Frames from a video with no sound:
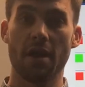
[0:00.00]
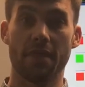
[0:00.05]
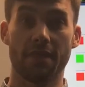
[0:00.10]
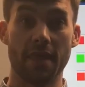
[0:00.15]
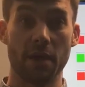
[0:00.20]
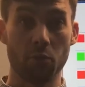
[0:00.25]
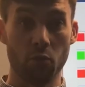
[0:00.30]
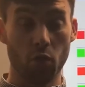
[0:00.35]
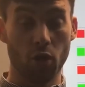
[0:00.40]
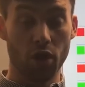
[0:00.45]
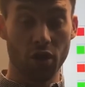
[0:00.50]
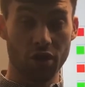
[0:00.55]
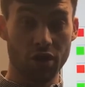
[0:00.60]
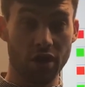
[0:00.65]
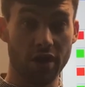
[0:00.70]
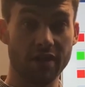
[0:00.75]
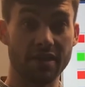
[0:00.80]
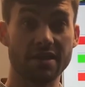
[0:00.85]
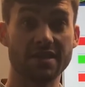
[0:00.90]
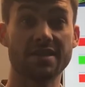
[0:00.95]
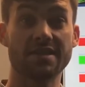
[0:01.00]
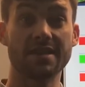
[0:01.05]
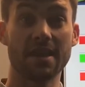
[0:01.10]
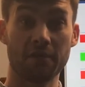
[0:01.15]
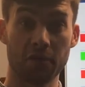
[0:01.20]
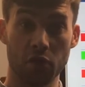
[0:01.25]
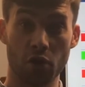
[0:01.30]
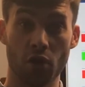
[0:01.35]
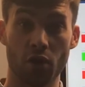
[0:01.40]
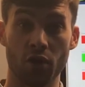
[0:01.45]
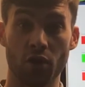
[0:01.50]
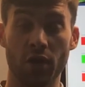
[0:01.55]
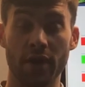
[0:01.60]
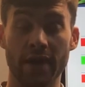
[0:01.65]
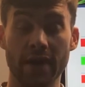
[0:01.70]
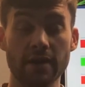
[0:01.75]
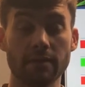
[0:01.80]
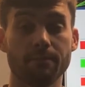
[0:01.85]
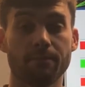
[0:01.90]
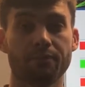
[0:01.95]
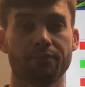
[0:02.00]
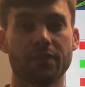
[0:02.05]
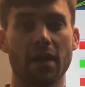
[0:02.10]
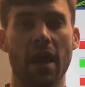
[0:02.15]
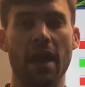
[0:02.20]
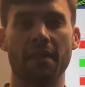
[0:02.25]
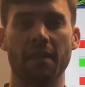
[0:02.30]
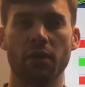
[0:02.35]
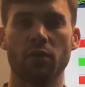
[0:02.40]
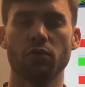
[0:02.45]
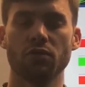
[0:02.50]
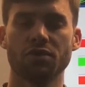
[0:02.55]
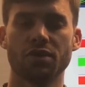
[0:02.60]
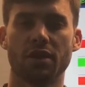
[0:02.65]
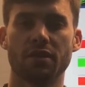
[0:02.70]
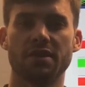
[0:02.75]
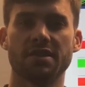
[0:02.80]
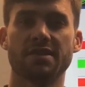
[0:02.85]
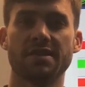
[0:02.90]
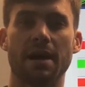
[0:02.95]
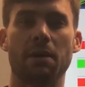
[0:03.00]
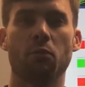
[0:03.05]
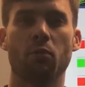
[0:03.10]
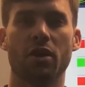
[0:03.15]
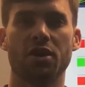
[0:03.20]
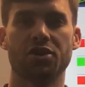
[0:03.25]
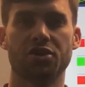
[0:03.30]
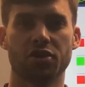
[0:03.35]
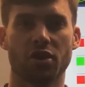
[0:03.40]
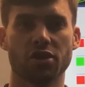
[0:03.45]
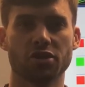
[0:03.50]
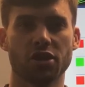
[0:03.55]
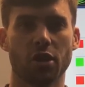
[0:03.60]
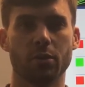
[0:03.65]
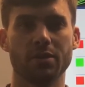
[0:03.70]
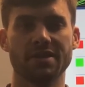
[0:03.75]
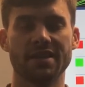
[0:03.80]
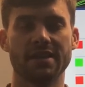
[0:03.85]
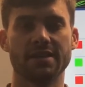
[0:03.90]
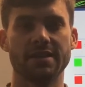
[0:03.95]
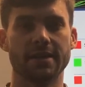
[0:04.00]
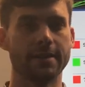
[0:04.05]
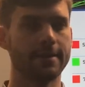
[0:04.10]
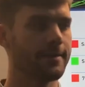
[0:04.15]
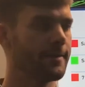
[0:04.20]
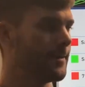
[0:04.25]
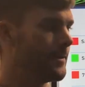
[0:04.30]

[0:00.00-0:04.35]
Then we'll look at the 7-iron I hit, and then also the sand wedge shots I was hitting.